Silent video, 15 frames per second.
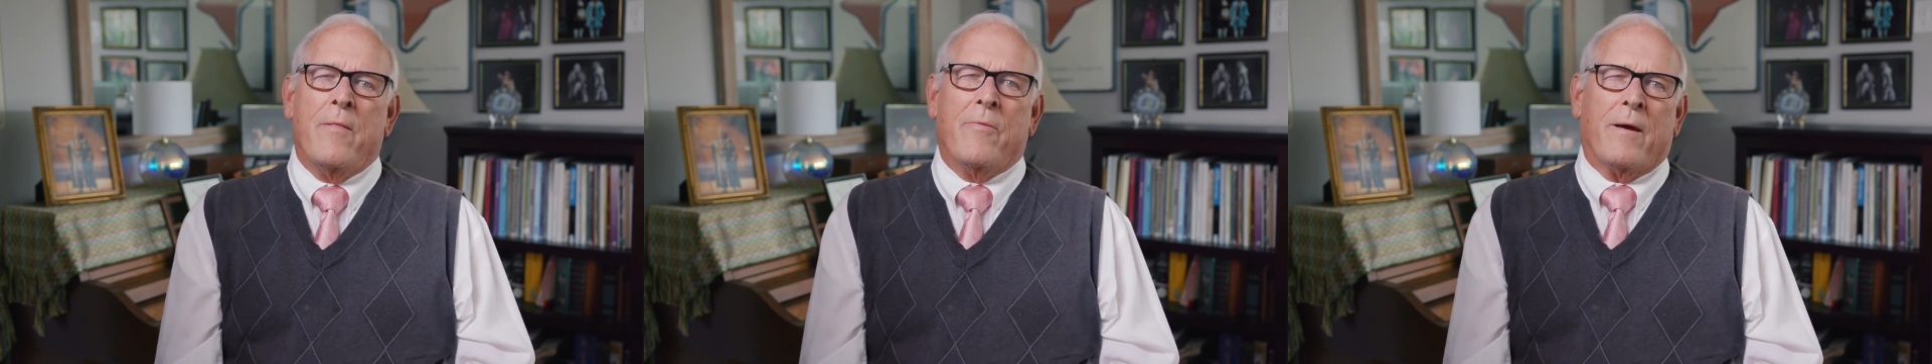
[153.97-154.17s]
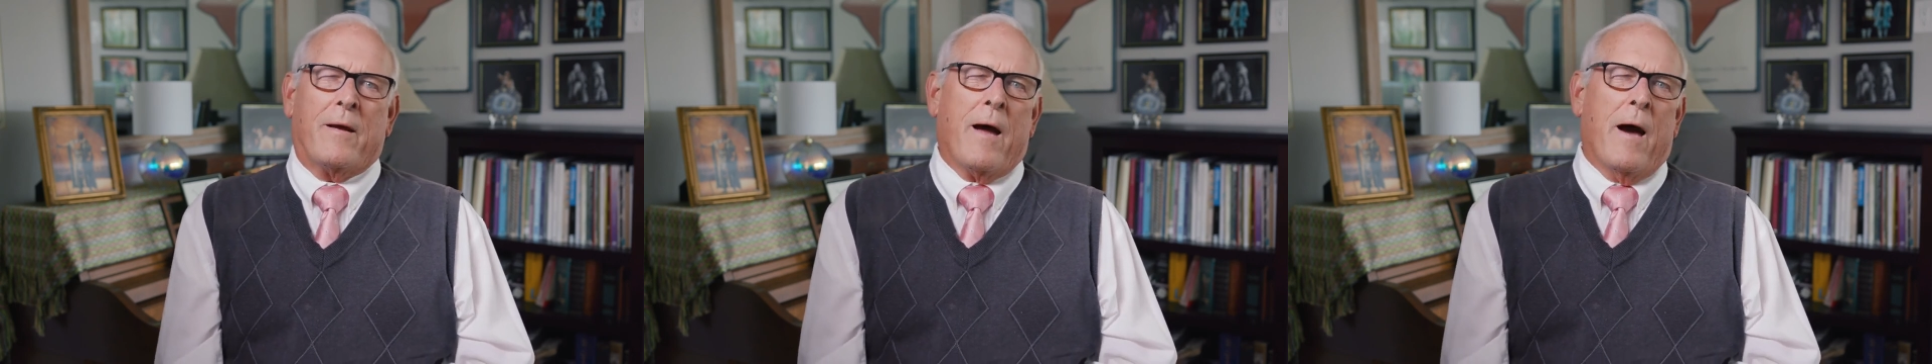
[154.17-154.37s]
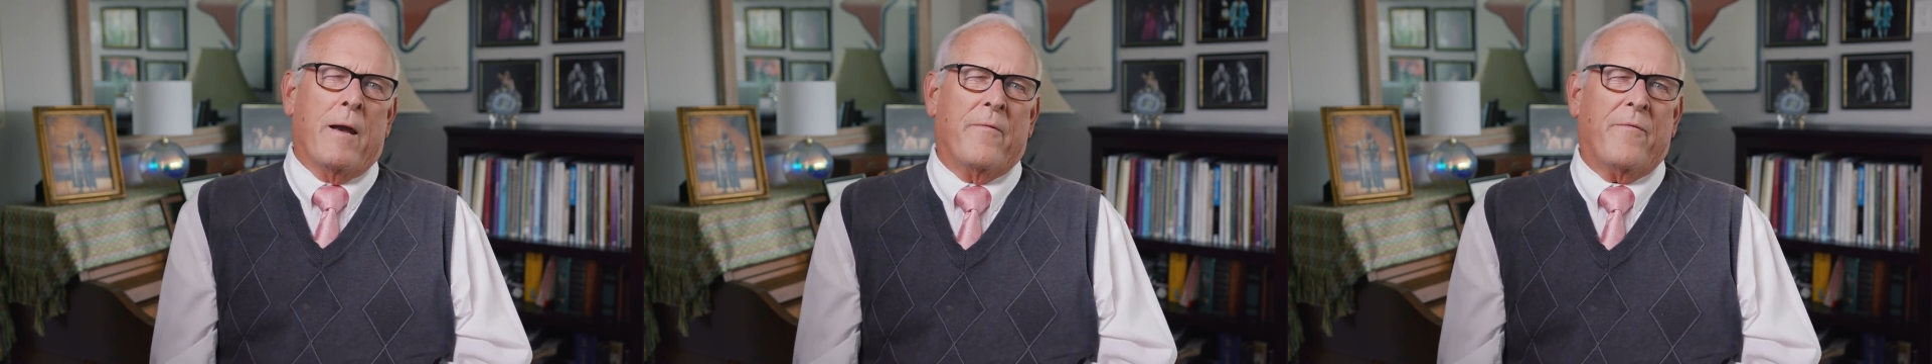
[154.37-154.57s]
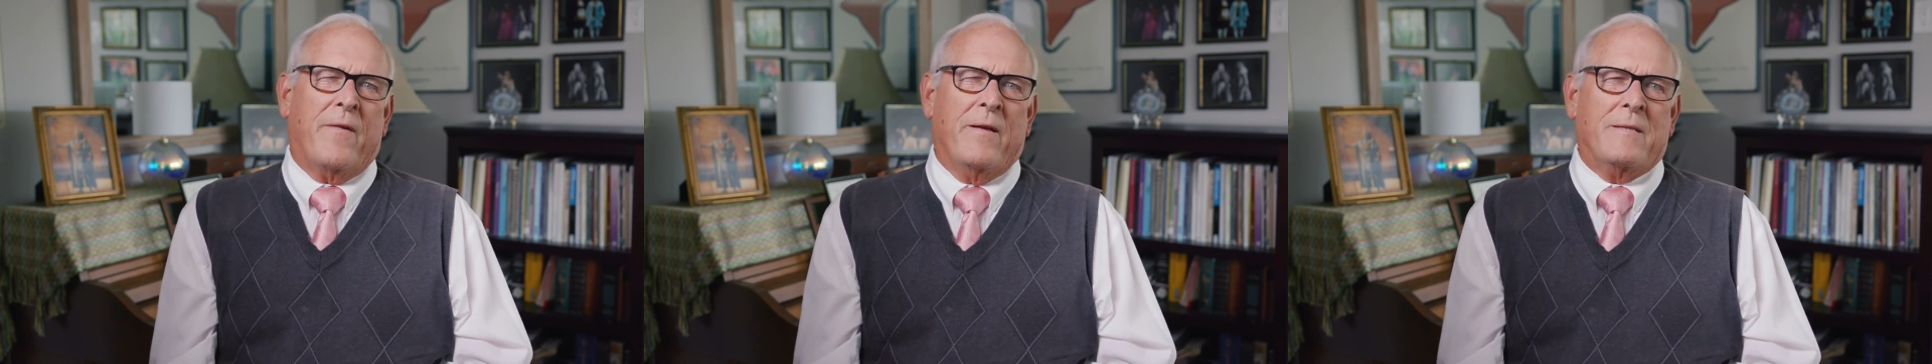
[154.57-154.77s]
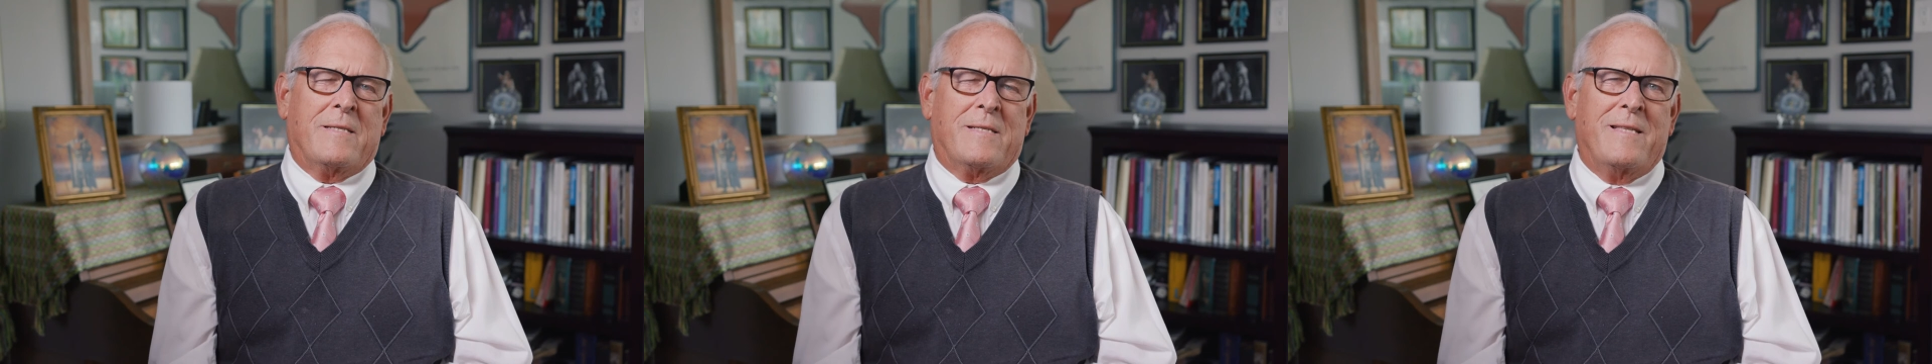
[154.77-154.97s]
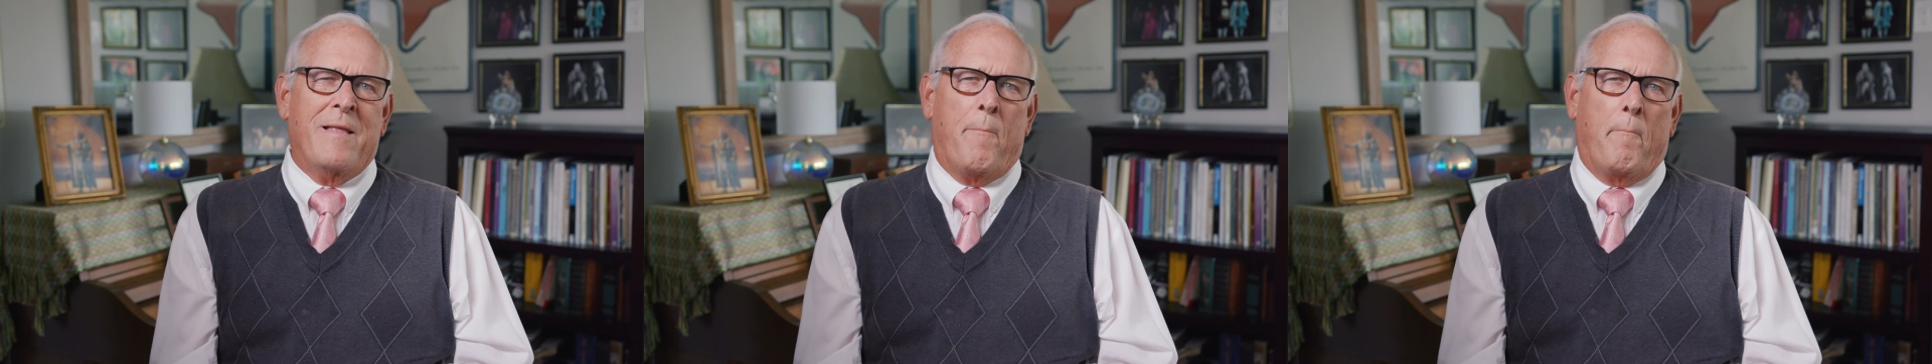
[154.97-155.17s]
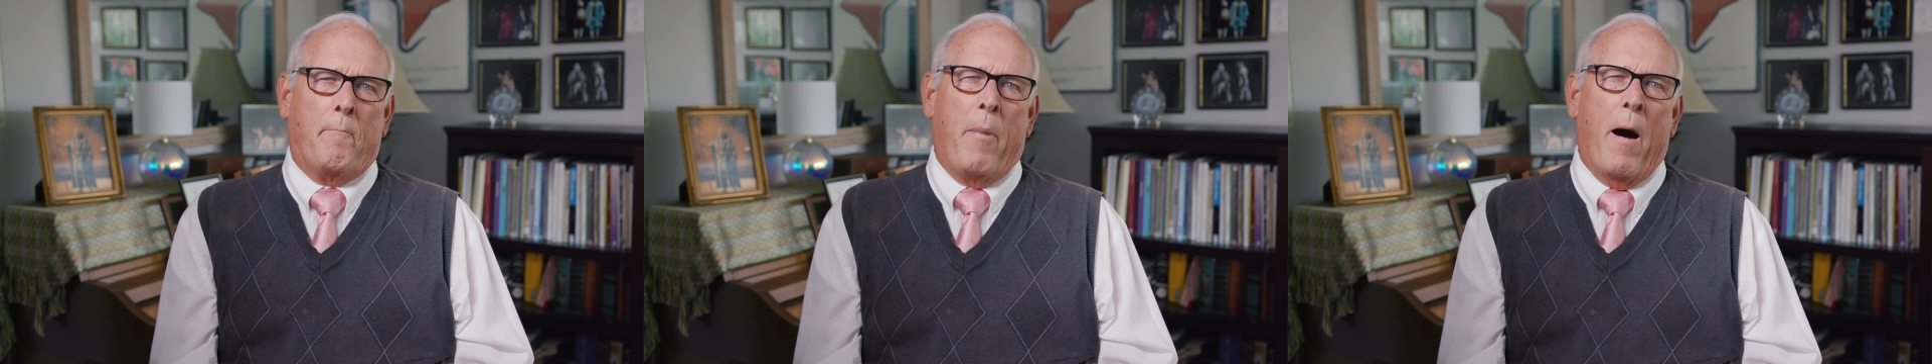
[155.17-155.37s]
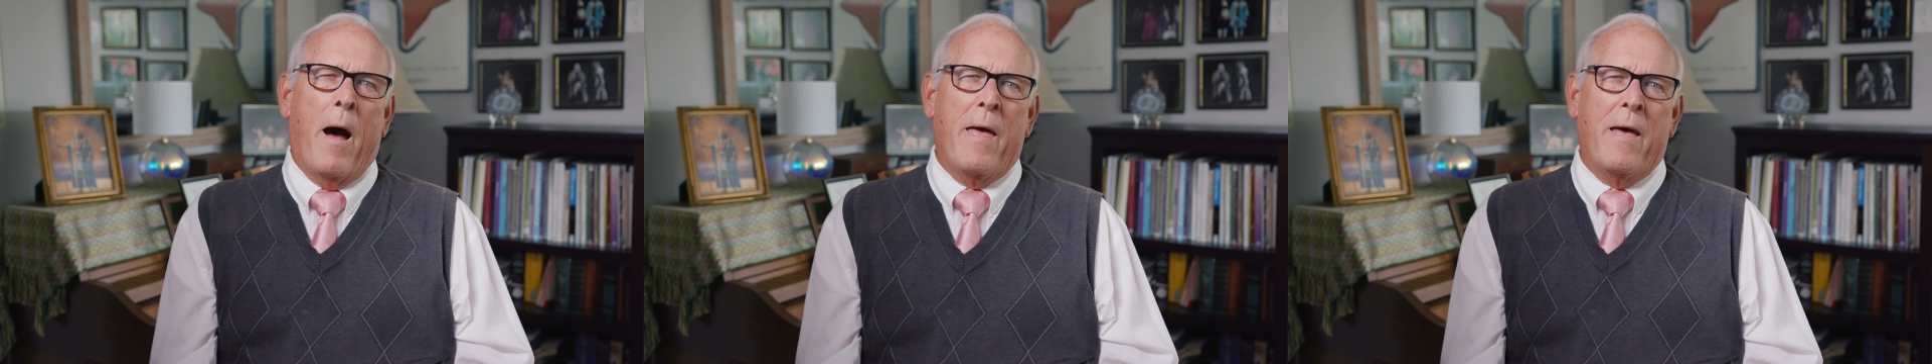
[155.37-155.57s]
that kind of can slip
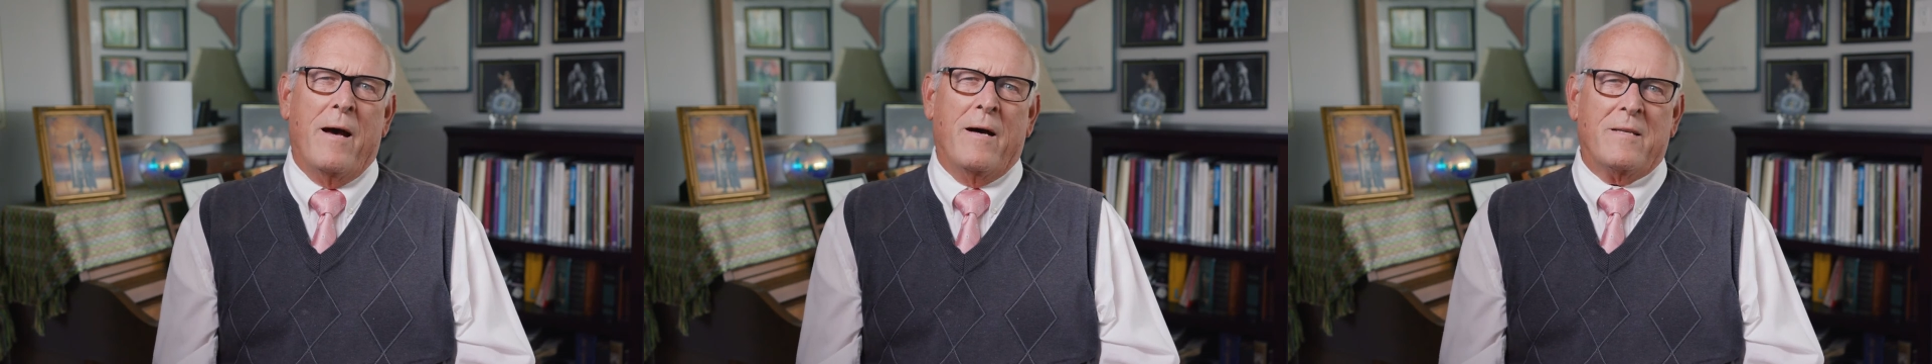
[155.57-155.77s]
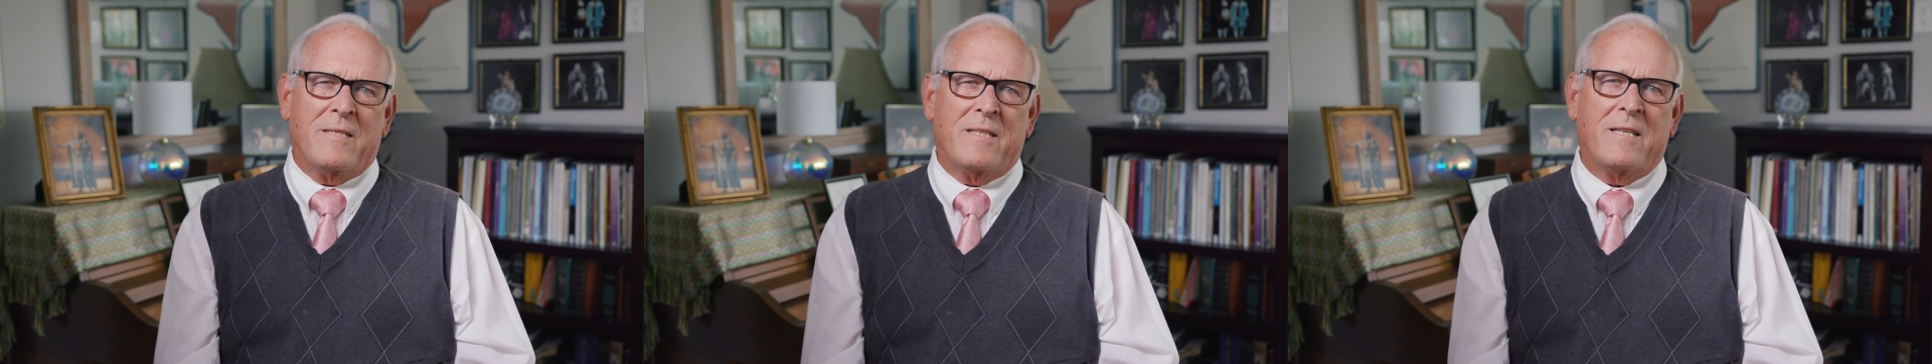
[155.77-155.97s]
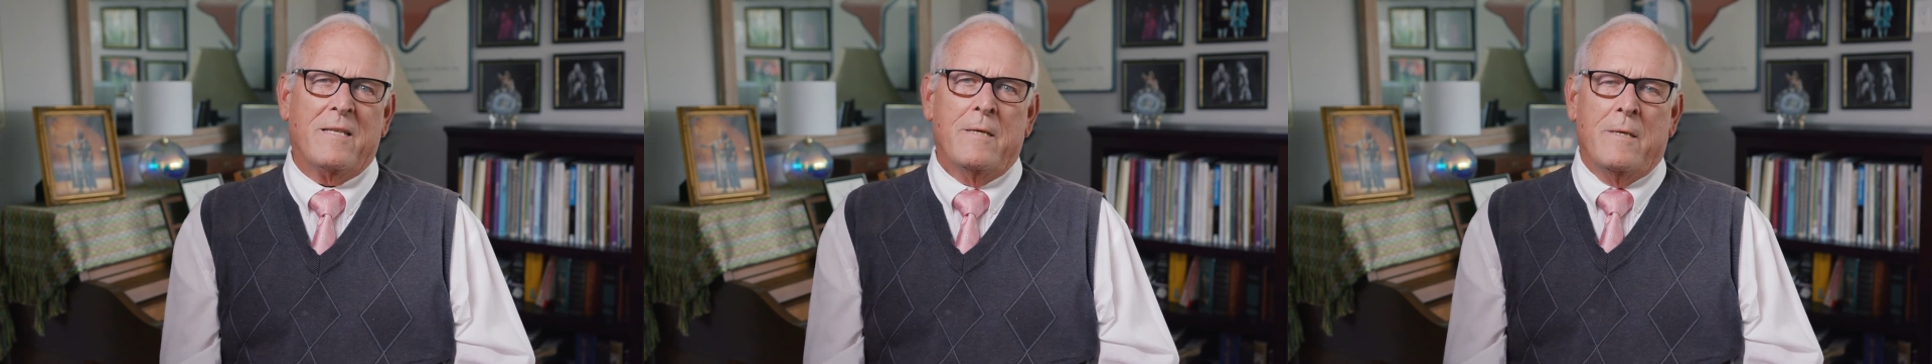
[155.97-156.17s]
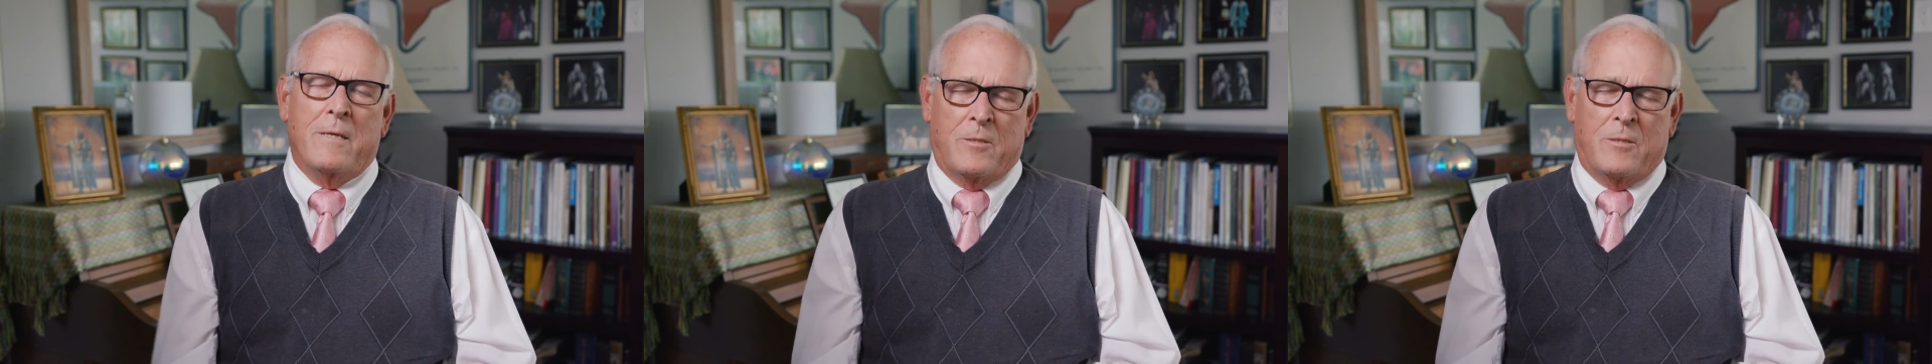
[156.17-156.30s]
by us,